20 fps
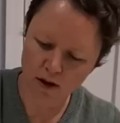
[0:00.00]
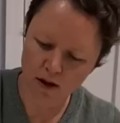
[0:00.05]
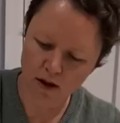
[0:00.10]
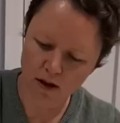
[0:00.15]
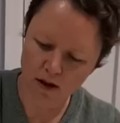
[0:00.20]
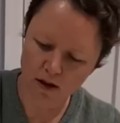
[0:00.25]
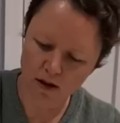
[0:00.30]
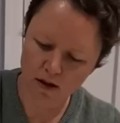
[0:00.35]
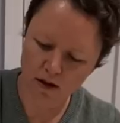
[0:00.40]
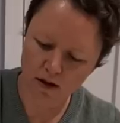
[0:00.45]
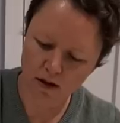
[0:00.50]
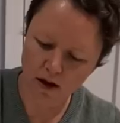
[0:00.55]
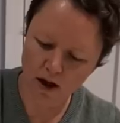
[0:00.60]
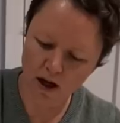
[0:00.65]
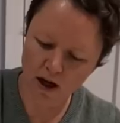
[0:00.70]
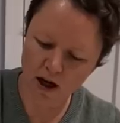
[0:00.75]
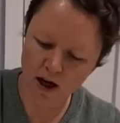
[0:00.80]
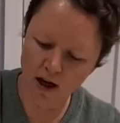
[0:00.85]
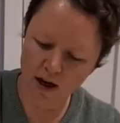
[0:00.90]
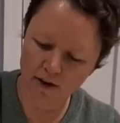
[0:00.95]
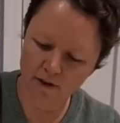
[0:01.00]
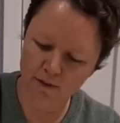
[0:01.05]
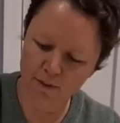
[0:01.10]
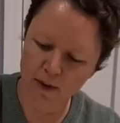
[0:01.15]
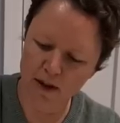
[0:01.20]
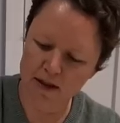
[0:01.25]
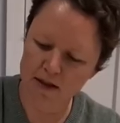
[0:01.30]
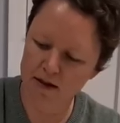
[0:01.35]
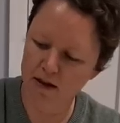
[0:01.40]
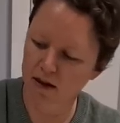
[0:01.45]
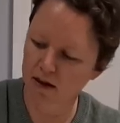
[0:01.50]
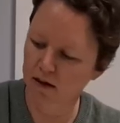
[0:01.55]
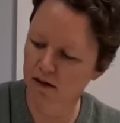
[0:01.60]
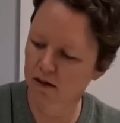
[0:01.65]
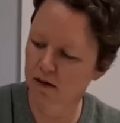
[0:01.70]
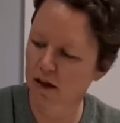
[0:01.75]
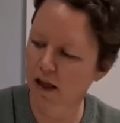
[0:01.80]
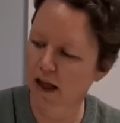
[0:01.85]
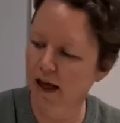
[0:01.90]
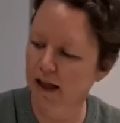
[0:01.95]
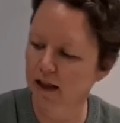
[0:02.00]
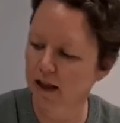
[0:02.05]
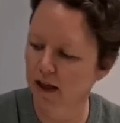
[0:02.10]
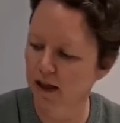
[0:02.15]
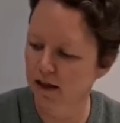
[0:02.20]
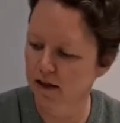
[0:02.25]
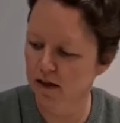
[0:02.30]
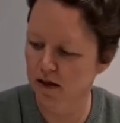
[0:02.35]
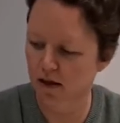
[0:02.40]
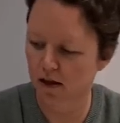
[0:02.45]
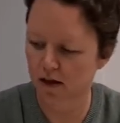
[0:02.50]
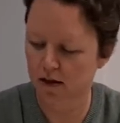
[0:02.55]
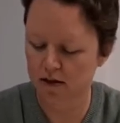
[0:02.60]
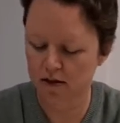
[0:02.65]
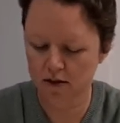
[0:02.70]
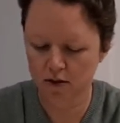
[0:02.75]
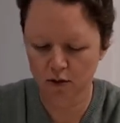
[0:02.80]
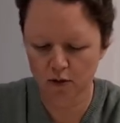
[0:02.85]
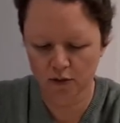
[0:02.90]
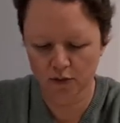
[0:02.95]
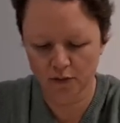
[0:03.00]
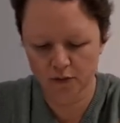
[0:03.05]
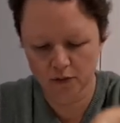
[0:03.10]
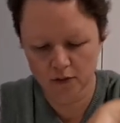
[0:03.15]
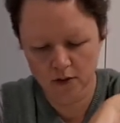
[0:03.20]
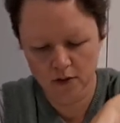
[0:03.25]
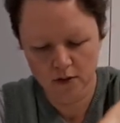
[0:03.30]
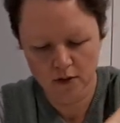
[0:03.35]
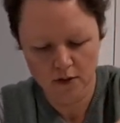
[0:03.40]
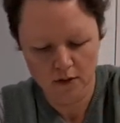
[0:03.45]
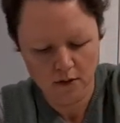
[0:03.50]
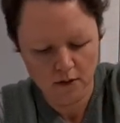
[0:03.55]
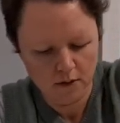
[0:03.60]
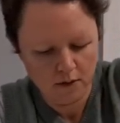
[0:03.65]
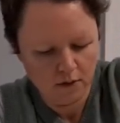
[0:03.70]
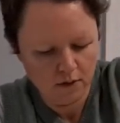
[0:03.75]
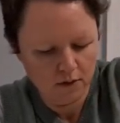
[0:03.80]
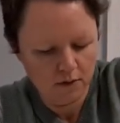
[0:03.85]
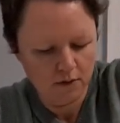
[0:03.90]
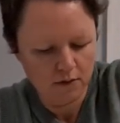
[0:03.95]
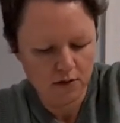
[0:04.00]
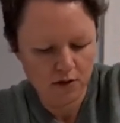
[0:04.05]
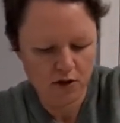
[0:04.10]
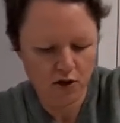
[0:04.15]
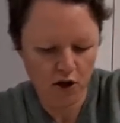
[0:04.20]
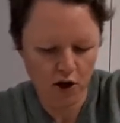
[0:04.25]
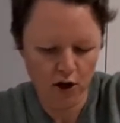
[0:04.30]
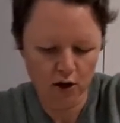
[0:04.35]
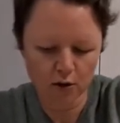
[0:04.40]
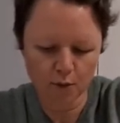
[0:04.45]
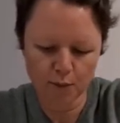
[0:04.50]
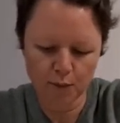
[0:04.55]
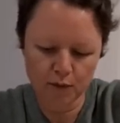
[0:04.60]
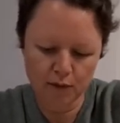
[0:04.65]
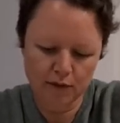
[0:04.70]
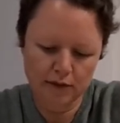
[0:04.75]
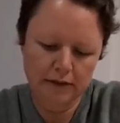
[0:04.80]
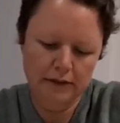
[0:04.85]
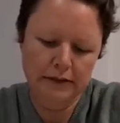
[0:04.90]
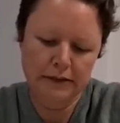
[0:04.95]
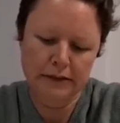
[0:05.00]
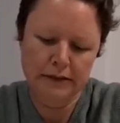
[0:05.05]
thick. I kind of mix it lately till it's sort of stirrable.